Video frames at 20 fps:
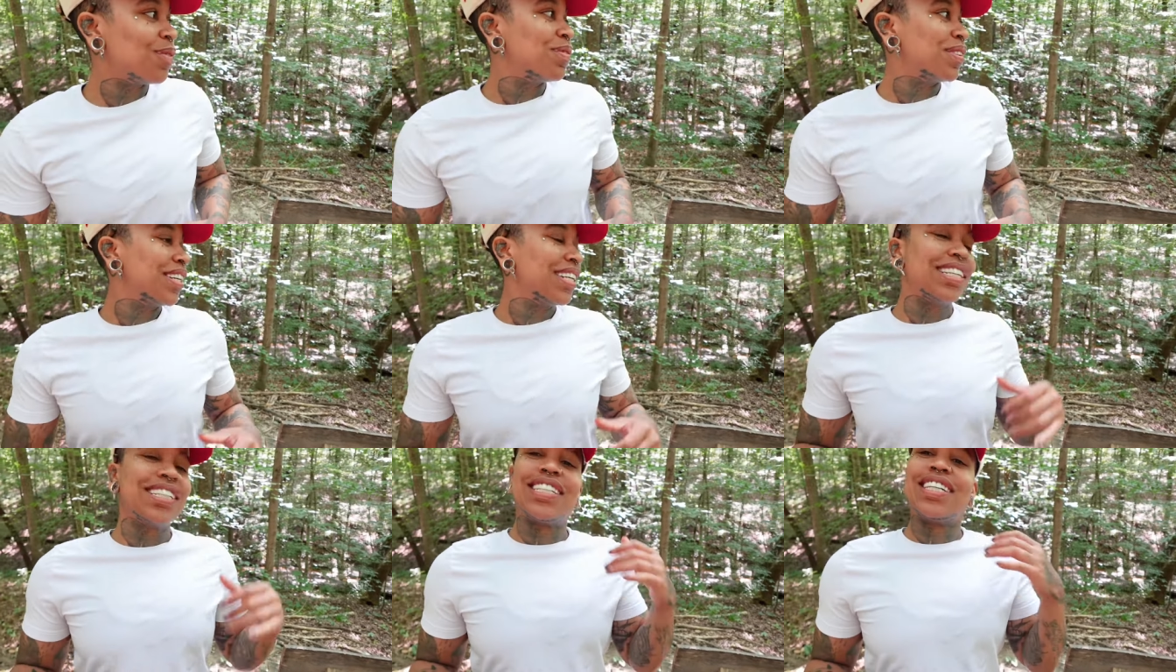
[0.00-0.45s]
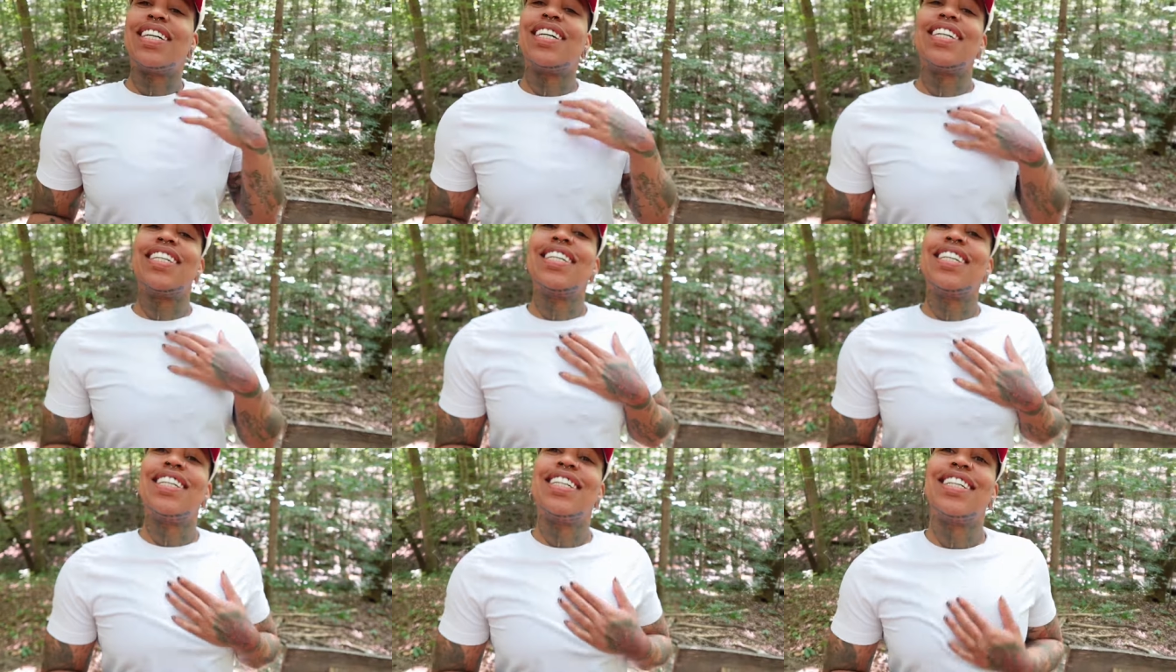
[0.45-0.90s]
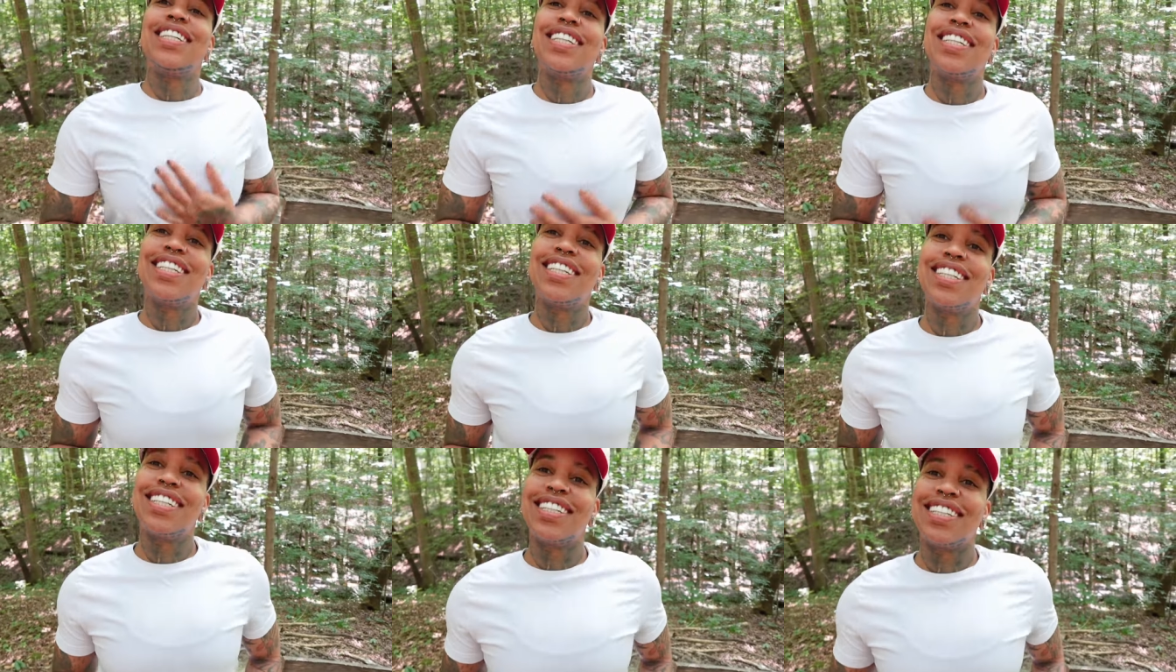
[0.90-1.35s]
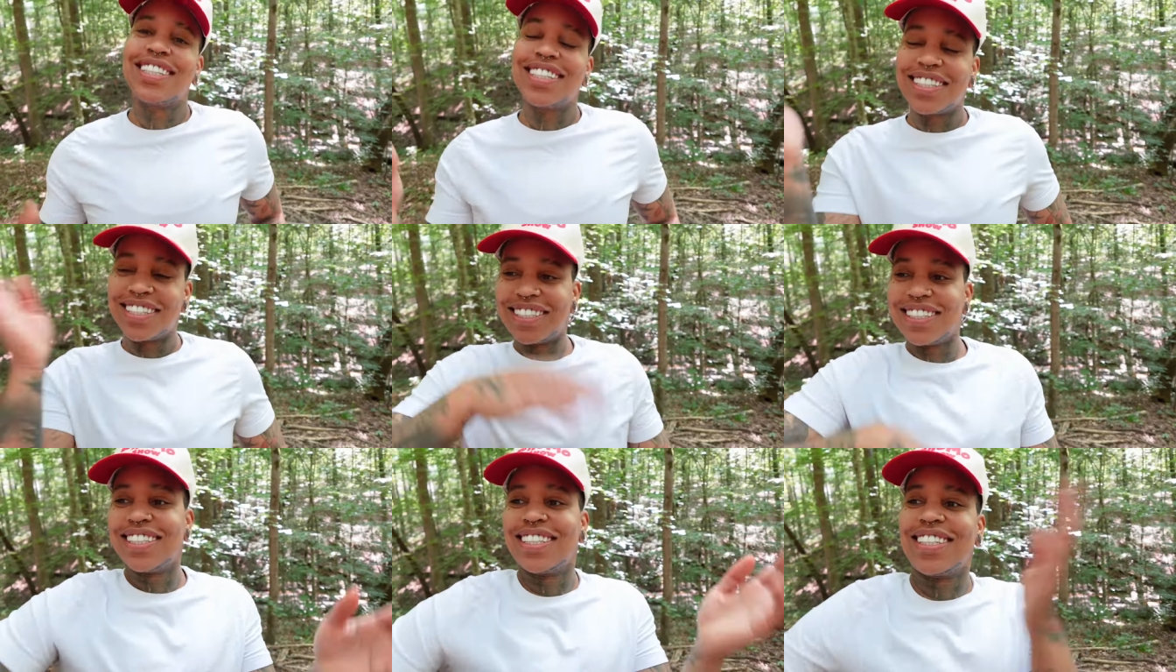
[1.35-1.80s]
bears out here. You
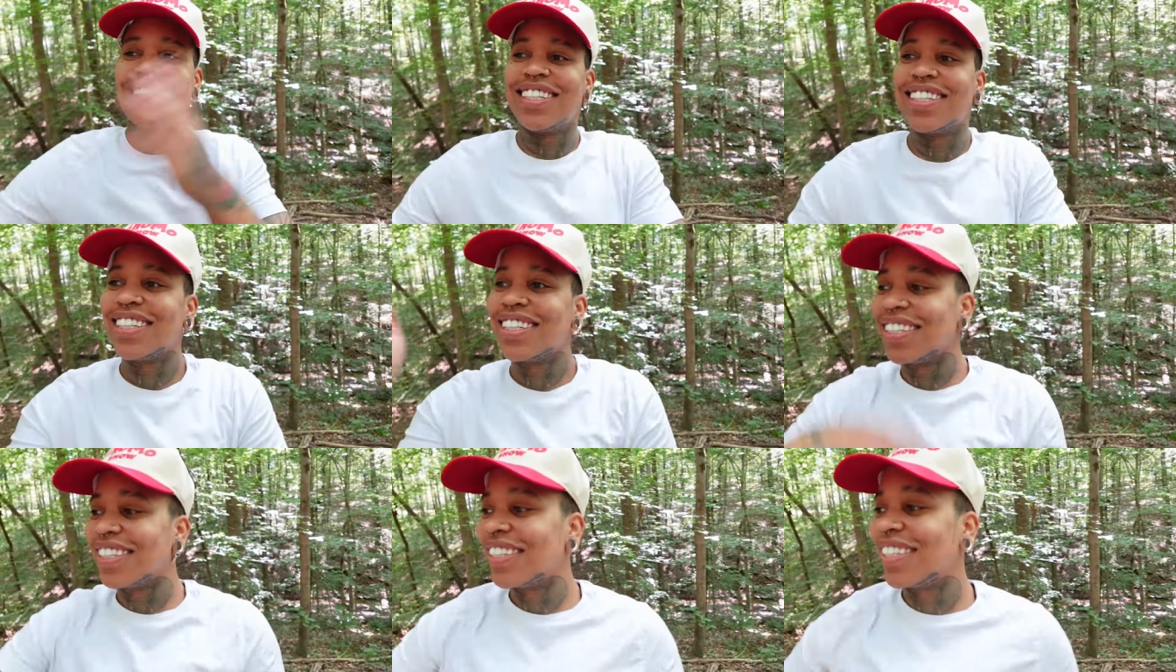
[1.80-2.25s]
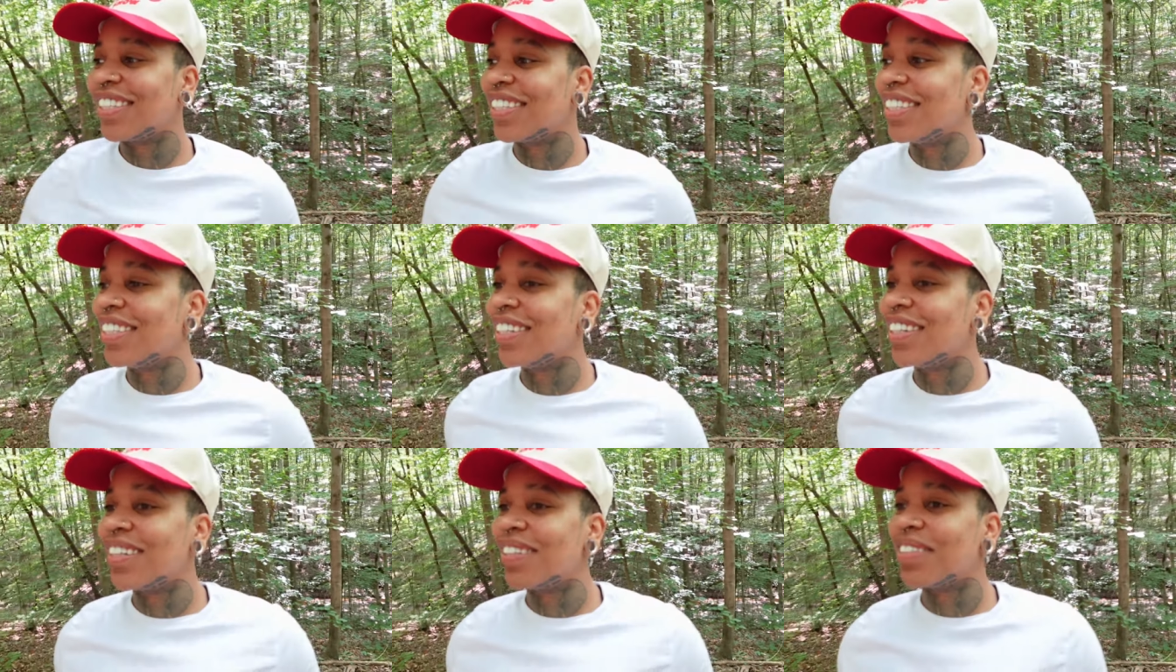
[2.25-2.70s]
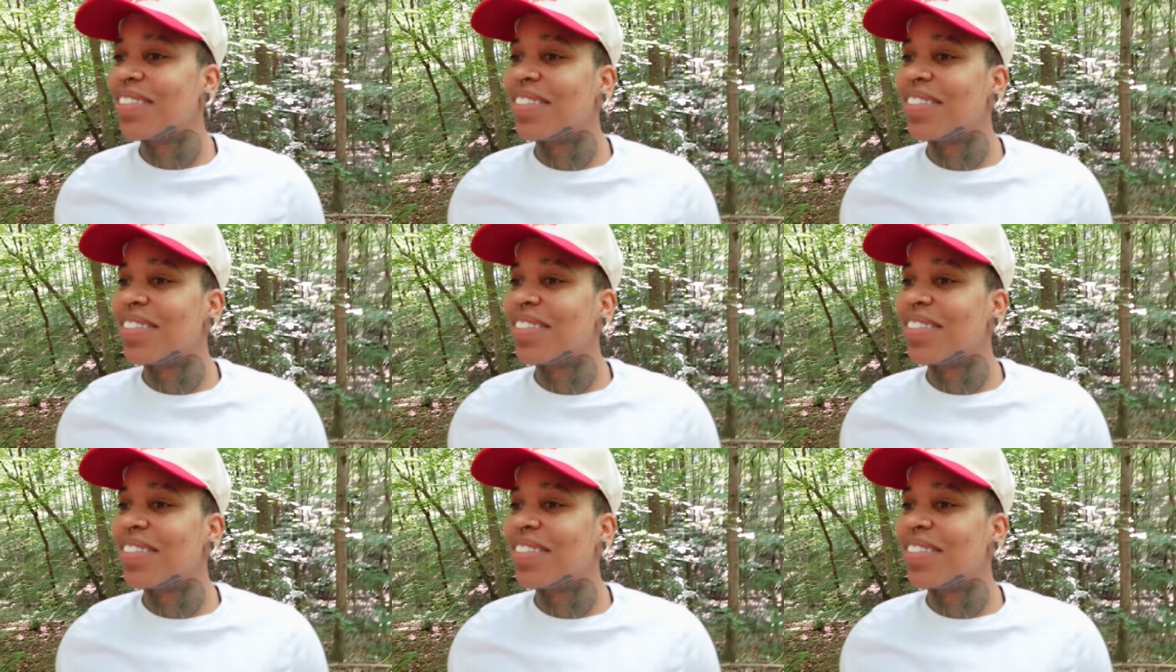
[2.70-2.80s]
sure? Yeah, I'm